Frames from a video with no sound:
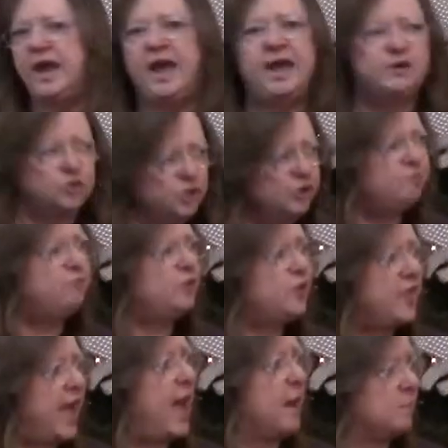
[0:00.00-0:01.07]
And good for
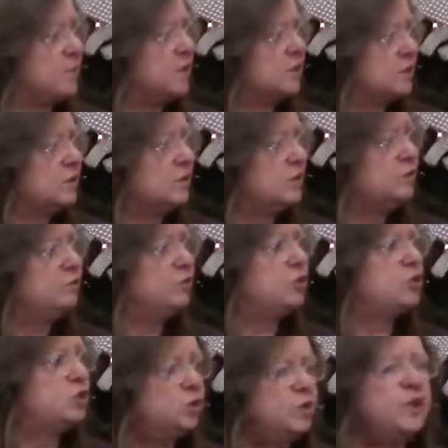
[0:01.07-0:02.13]
them for
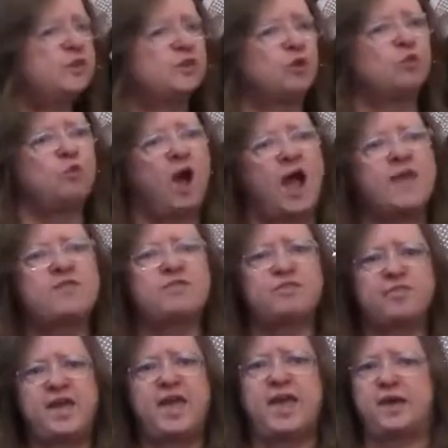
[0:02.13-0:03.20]
doing the right
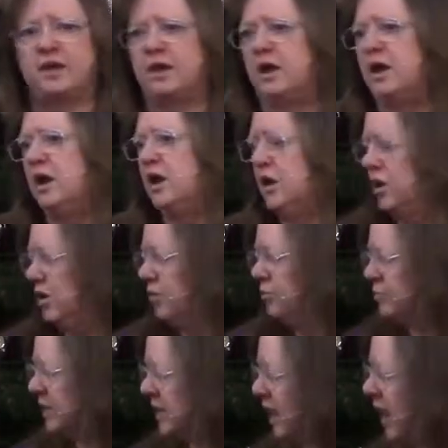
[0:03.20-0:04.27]
thing,
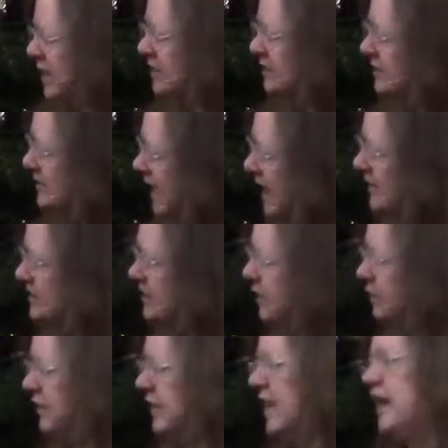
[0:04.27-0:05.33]
because
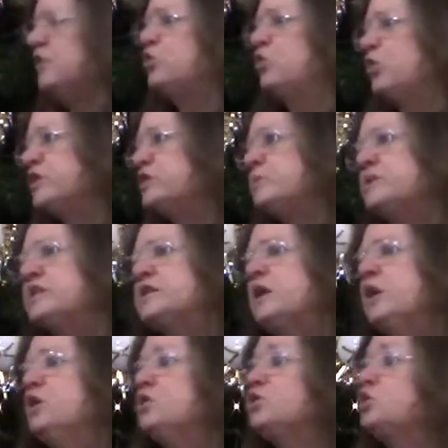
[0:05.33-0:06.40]
Thanksgiving and Christmas
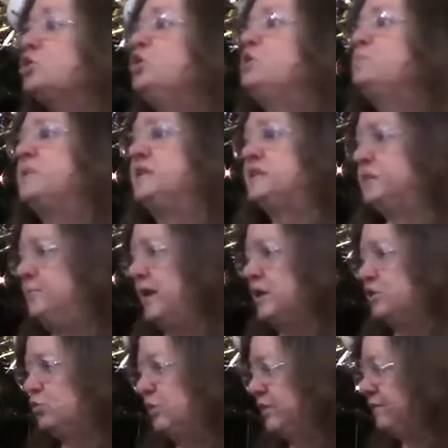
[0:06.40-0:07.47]
should be
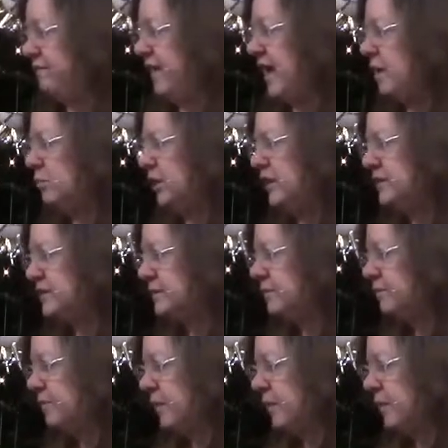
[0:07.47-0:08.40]
spent with families.